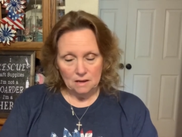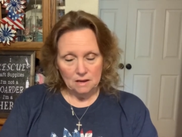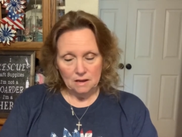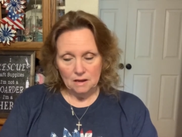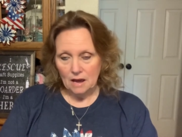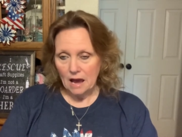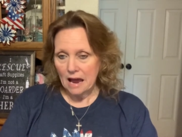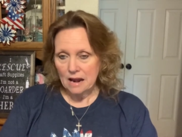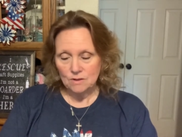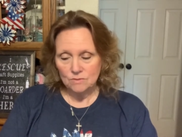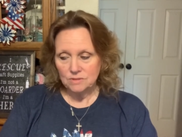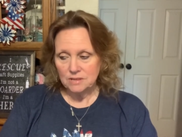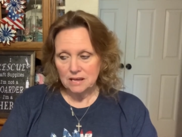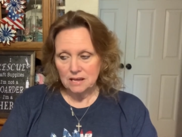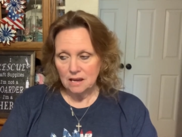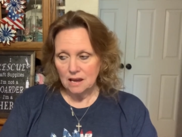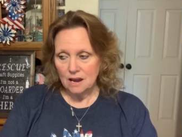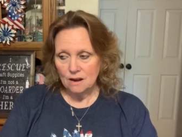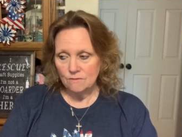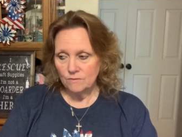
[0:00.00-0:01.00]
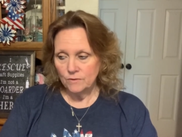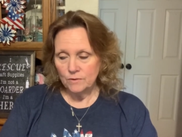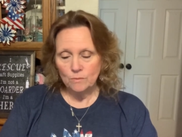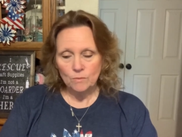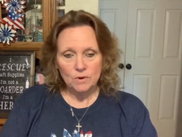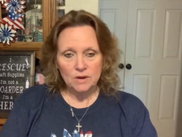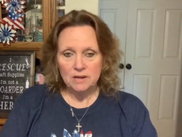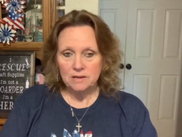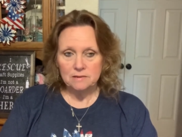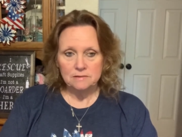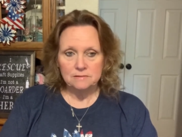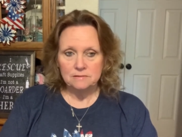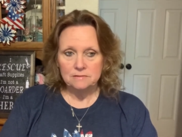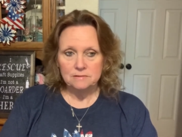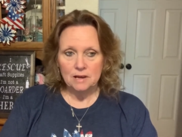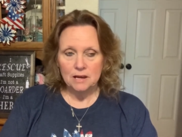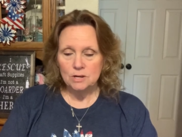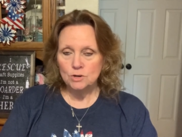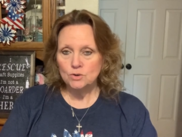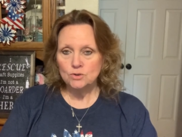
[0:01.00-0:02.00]
I don't think everyone
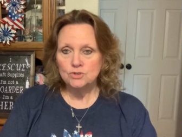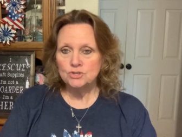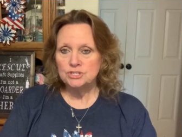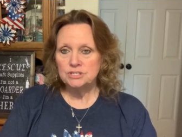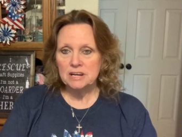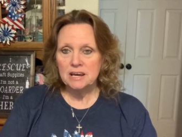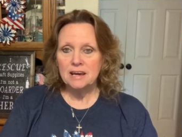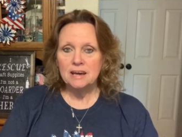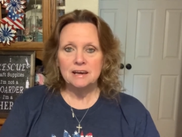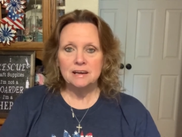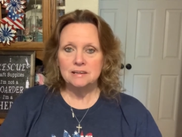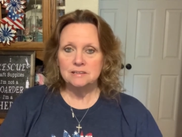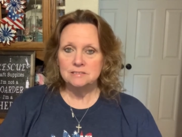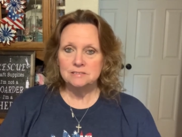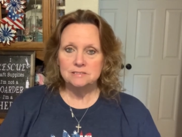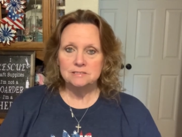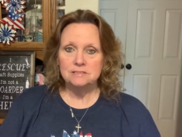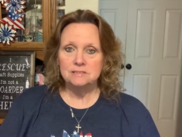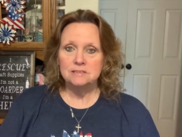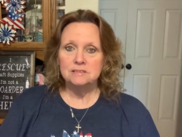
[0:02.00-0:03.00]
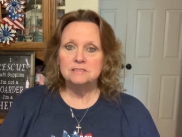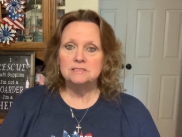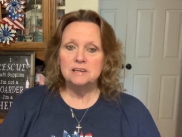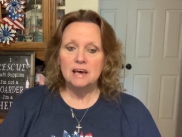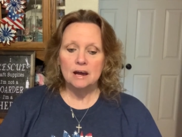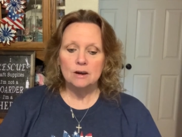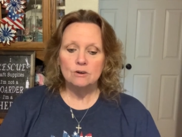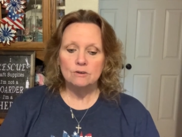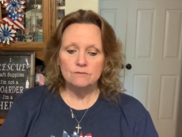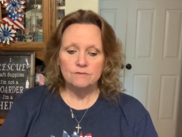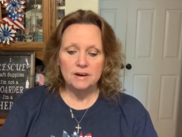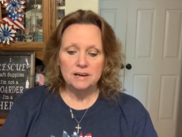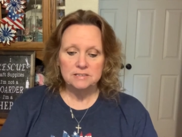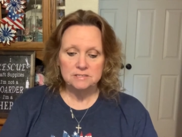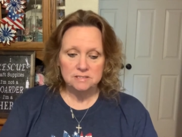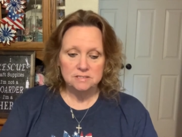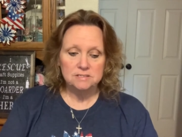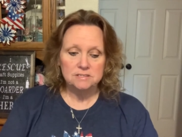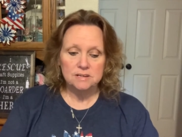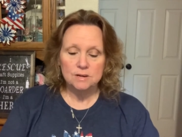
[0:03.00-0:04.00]
understands the
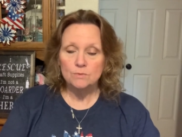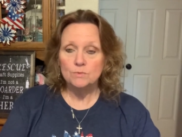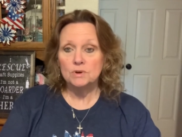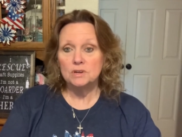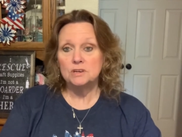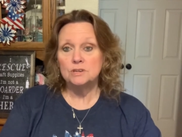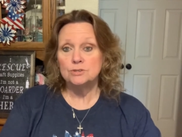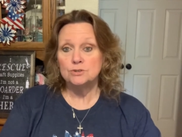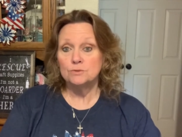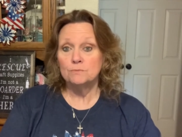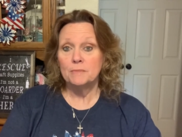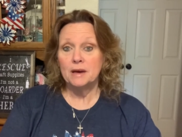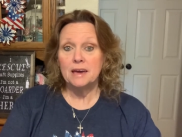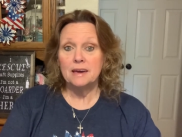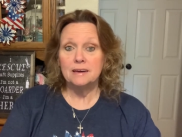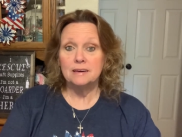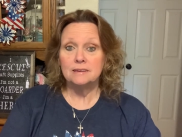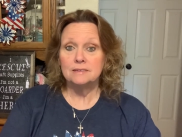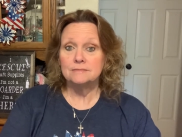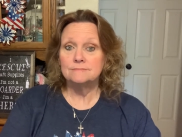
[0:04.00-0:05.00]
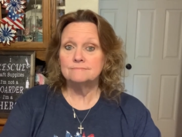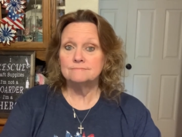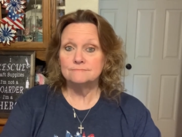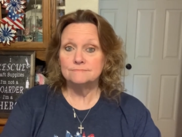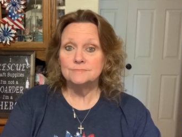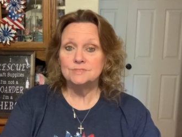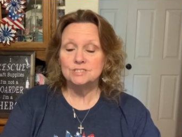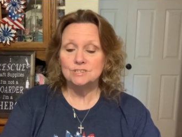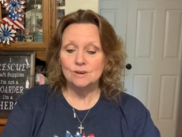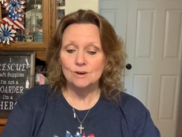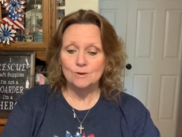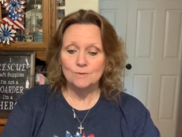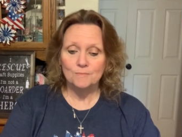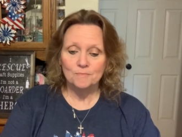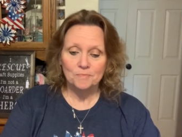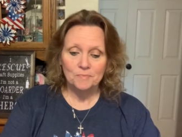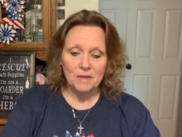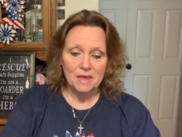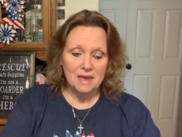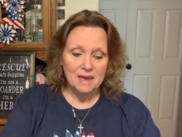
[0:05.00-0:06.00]
sacrifices they really do make. So,
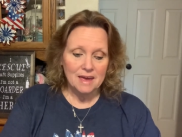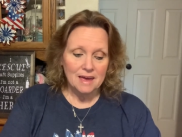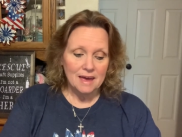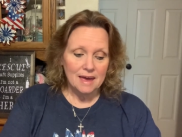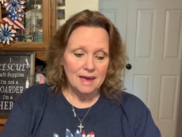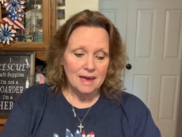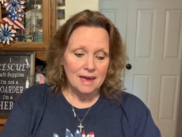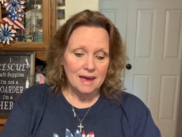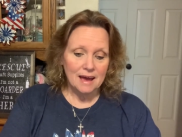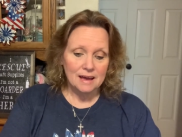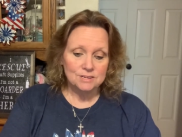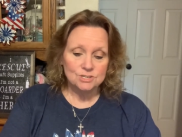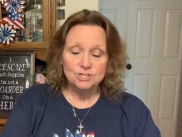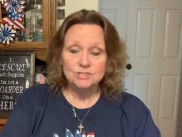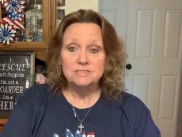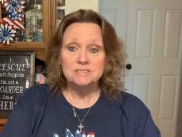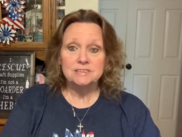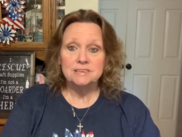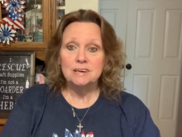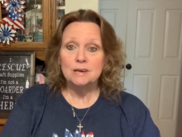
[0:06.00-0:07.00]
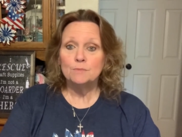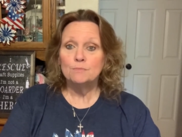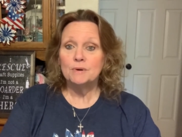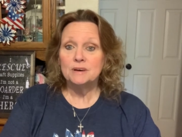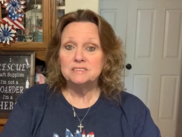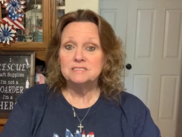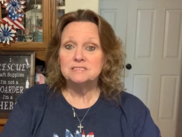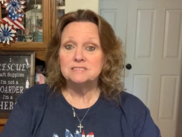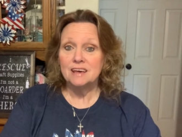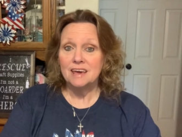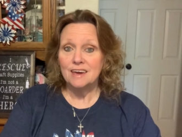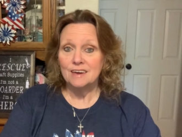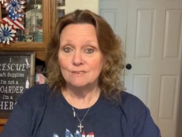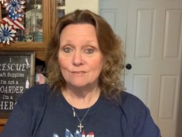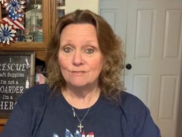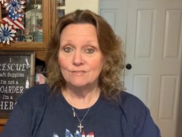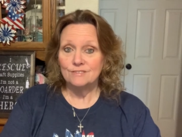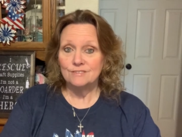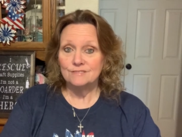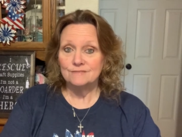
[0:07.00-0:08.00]
and just to keep us safe,
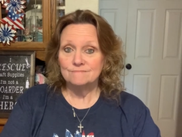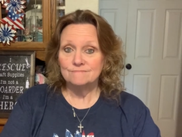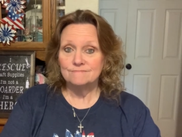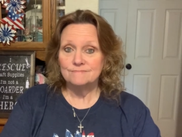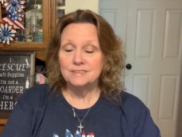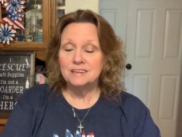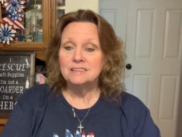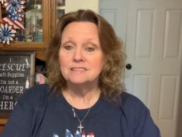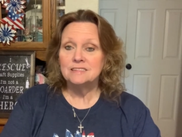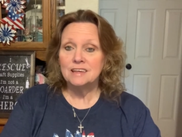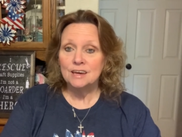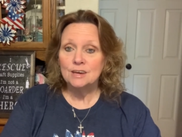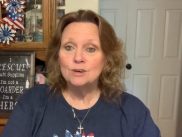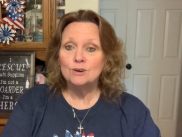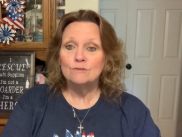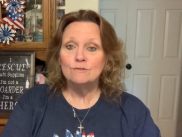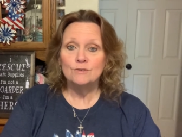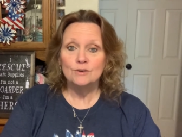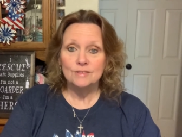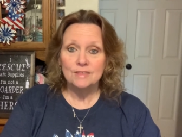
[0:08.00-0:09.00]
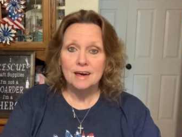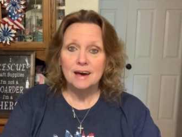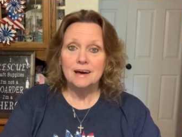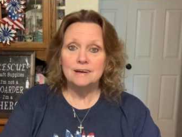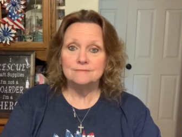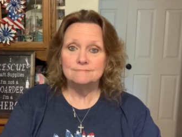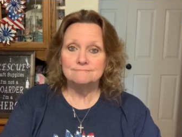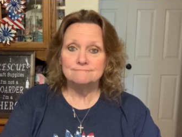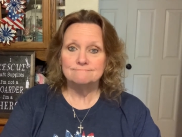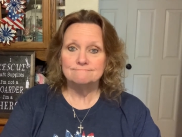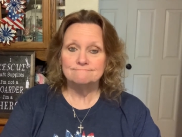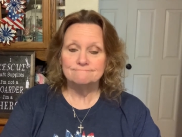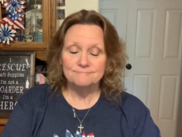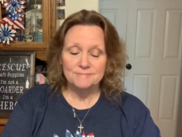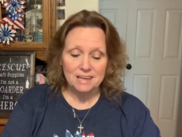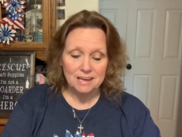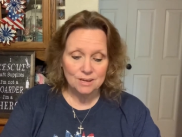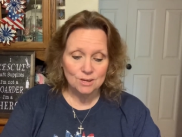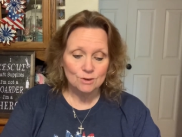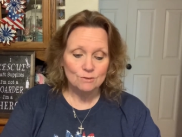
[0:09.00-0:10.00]
and thank you for that.
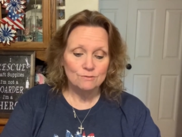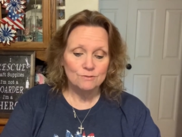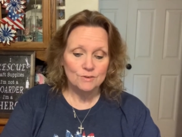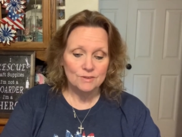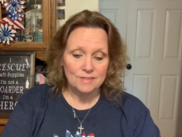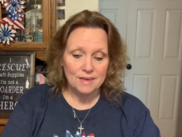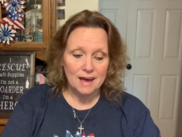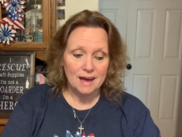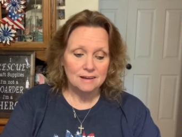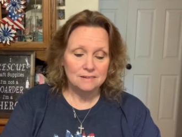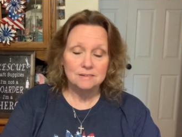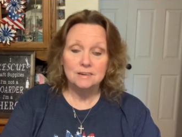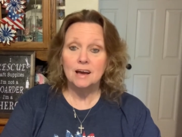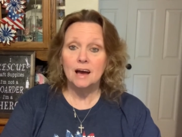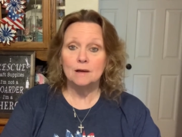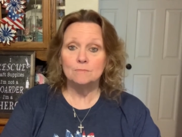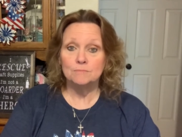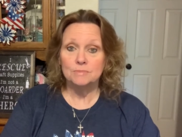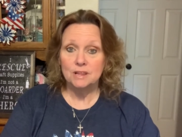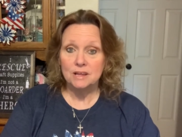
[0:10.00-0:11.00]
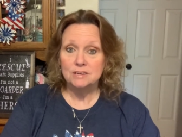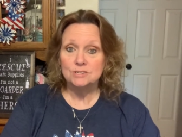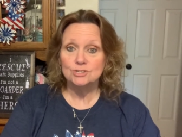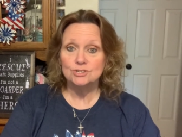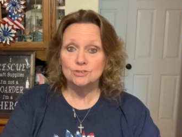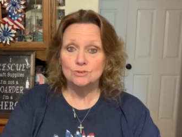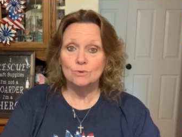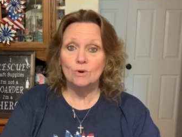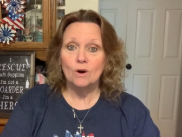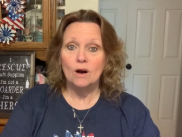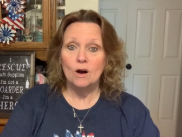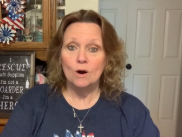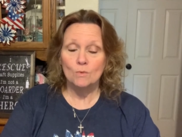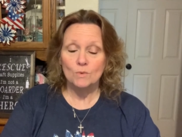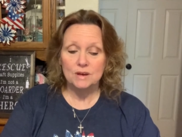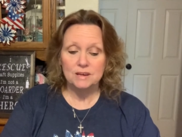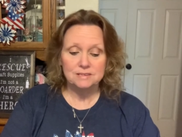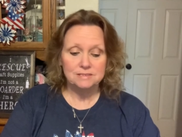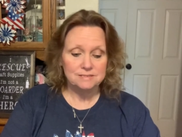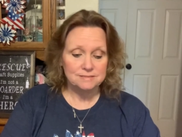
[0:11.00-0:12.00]
Thank you for that, and God bless you
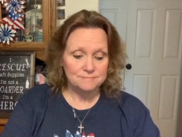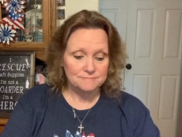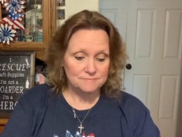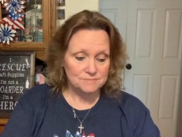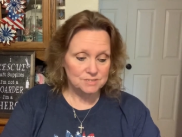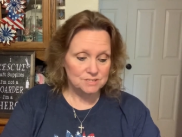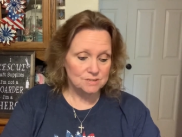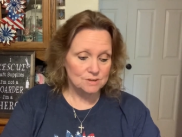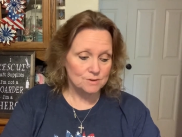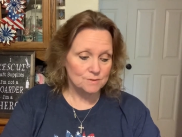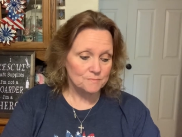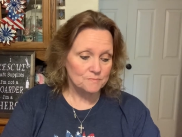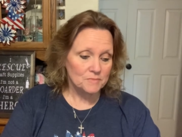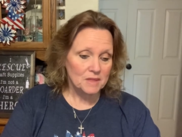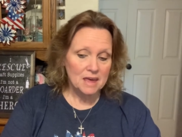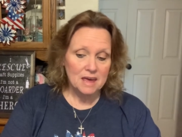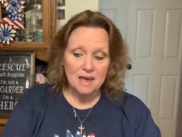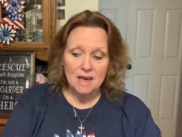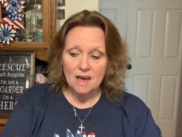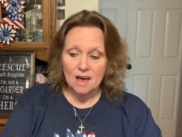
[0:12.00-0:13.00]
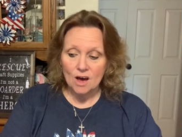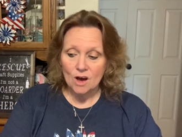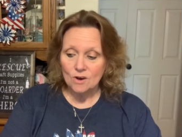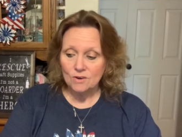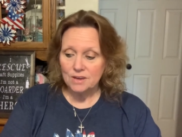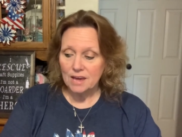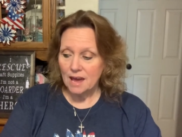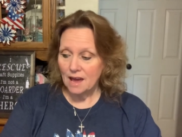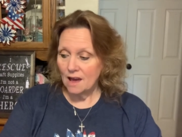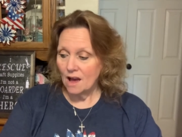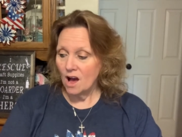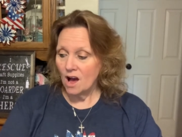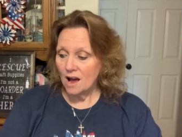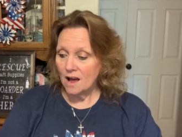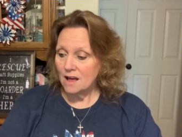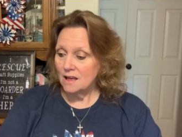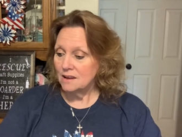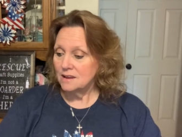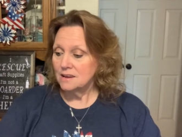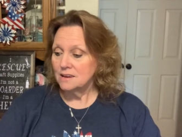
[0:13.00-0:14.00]
always. So, okay,
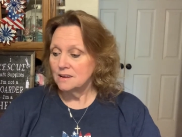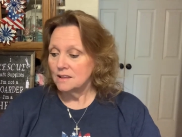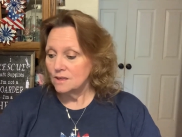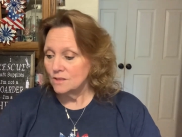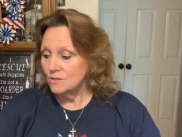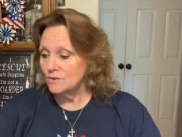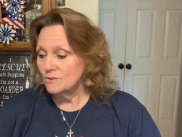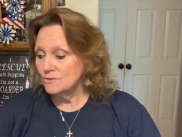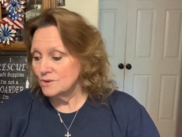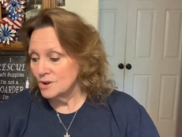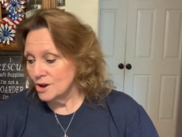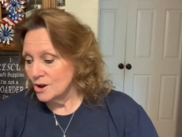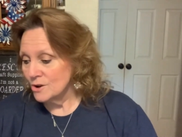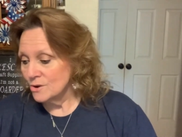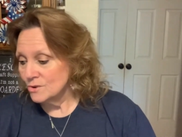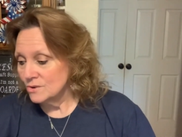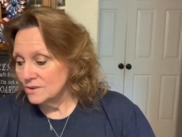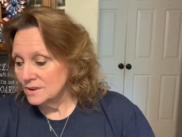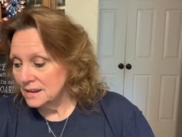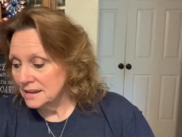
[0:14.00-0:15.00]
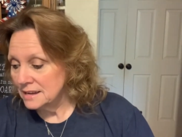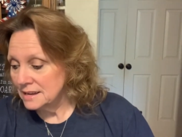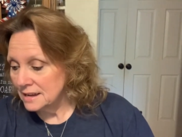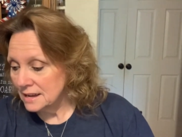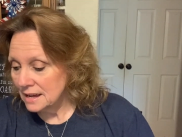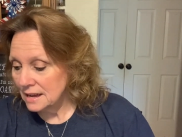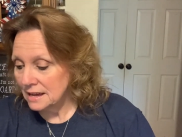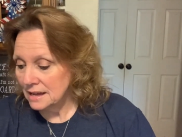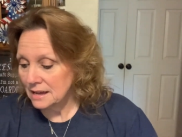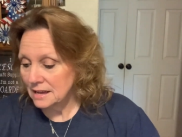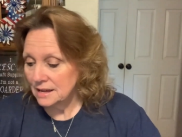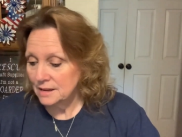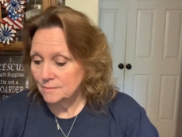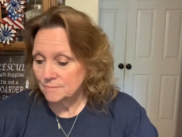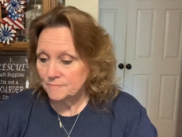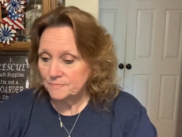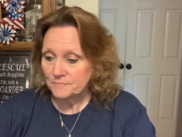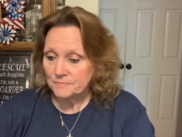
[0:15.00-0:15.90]
on another note, and